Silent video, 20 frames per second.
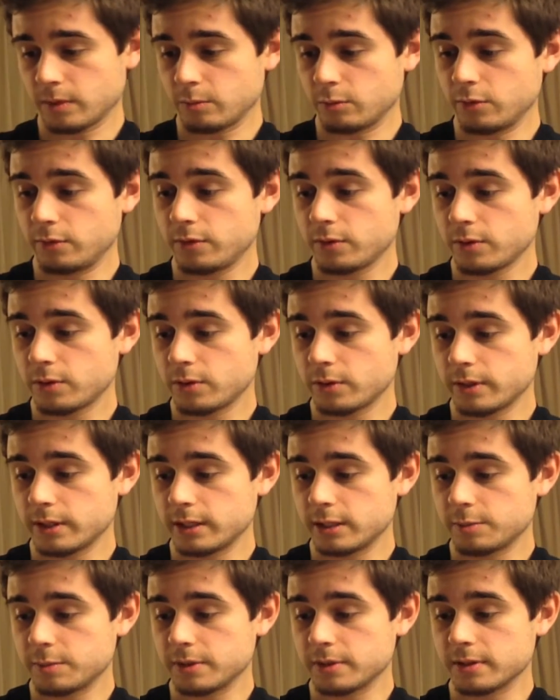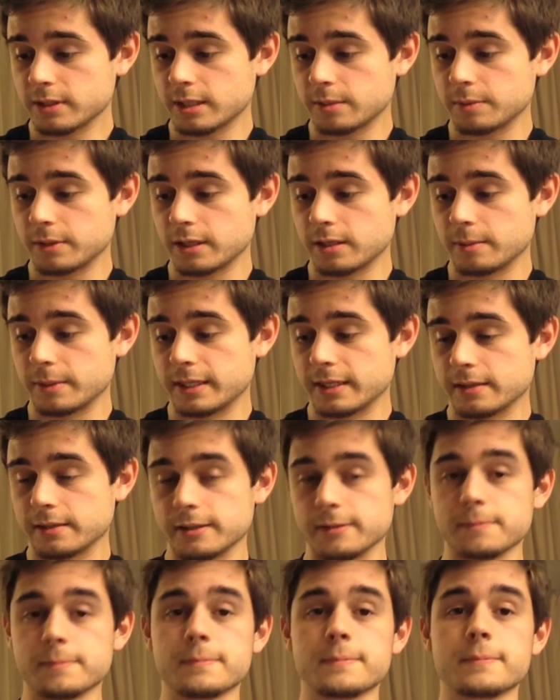Movie recording has been stopped automatically.